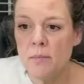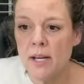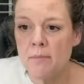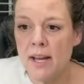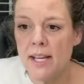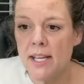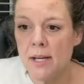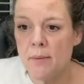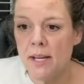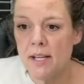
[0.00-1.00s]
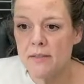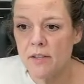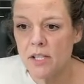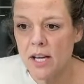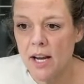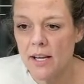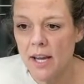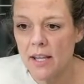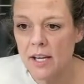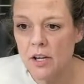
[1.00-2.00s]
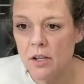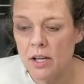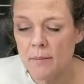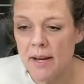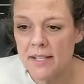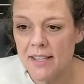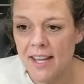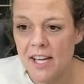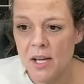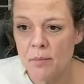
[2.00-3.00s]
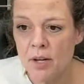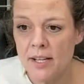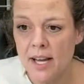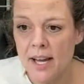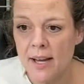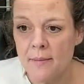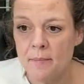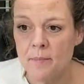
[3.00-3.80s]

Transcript: being my guinea pigs for tonight. Kelley, you look amazing. Thank you, Brenda.